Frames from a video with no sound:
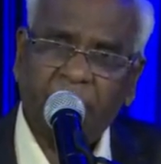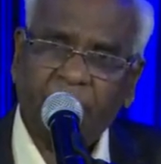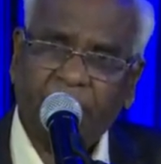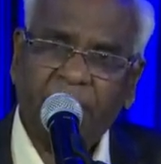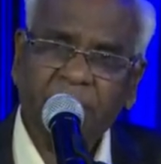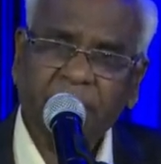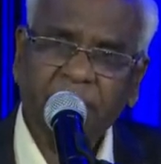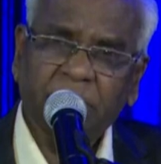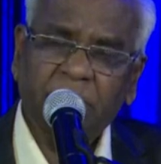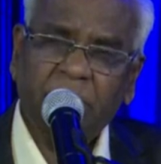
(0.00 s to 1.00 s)
Dear
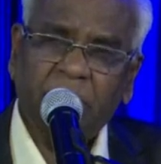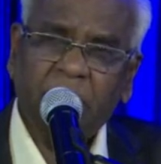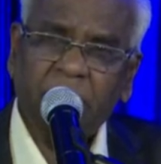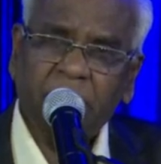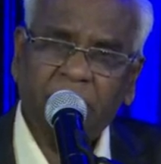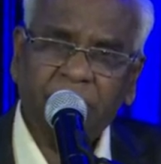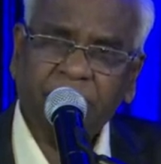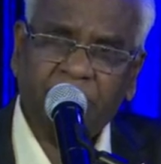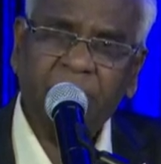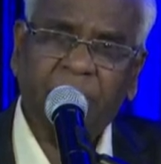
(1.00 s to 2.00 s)
friends,
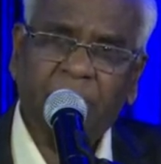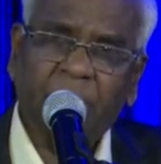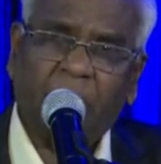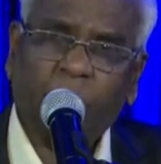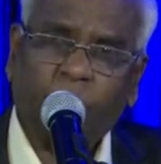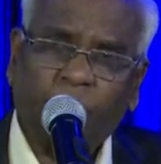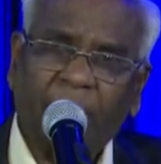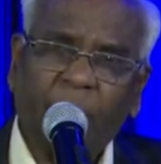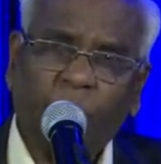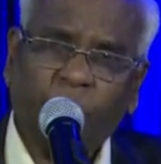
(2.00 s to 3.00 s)
these three are
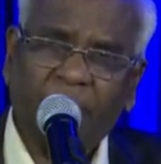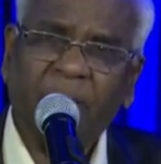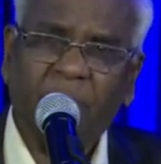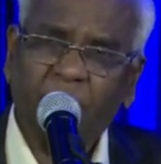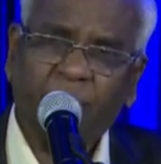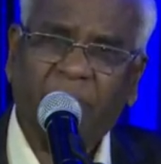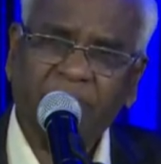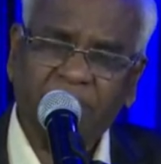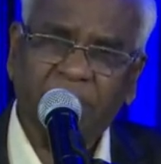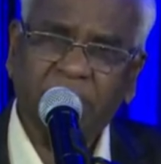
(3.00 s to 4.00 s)
very, very
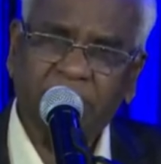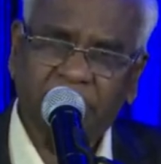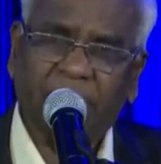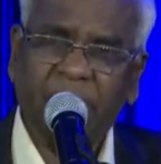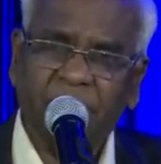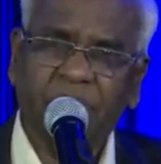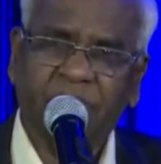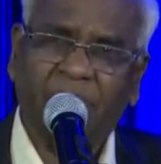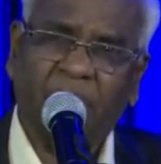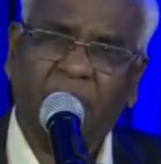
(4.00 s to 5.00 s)
important in a
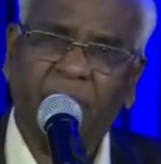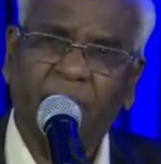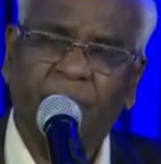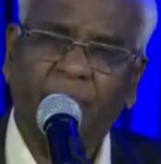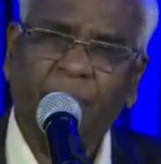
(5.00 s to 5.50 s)
Christian life.